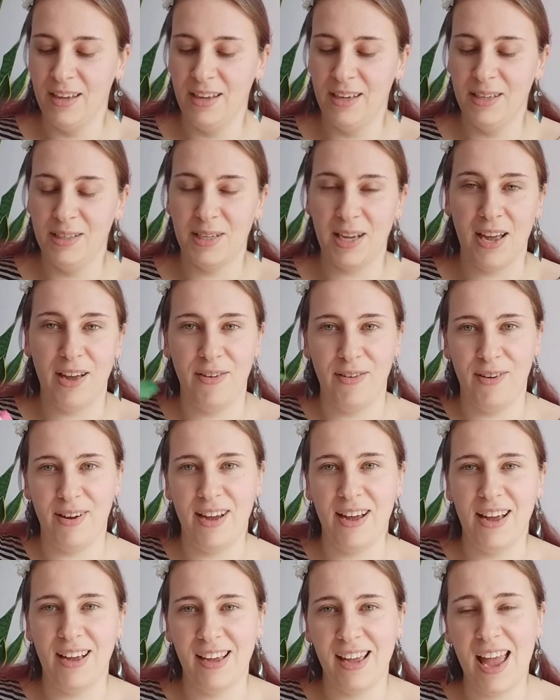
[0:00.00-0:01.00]
So
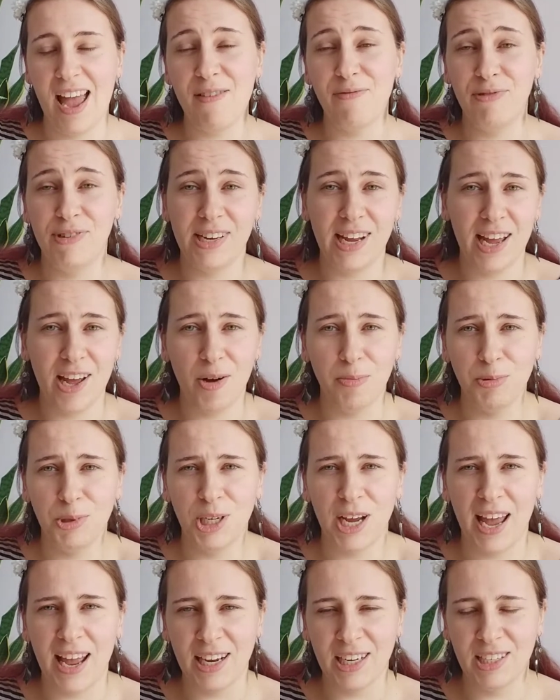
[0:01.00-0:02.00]
everyday
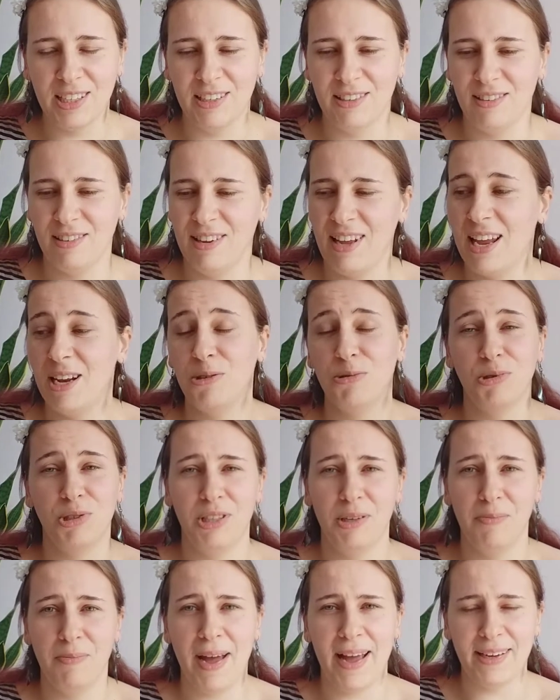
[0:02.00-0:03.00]
object,
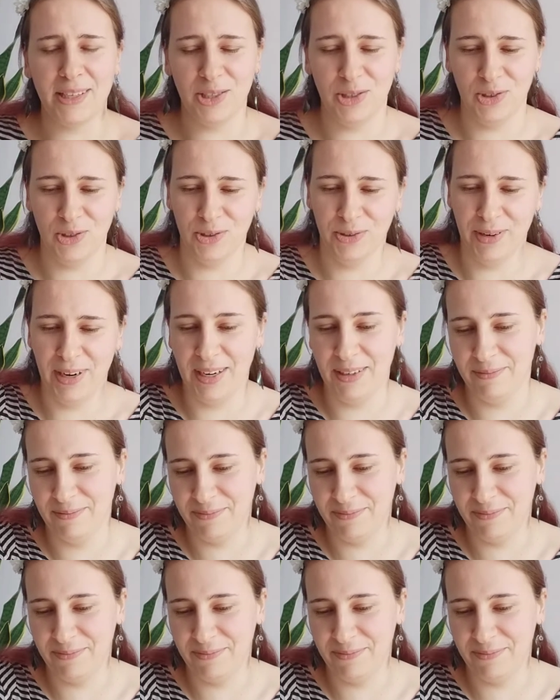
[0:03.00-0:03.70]
interesting backstory.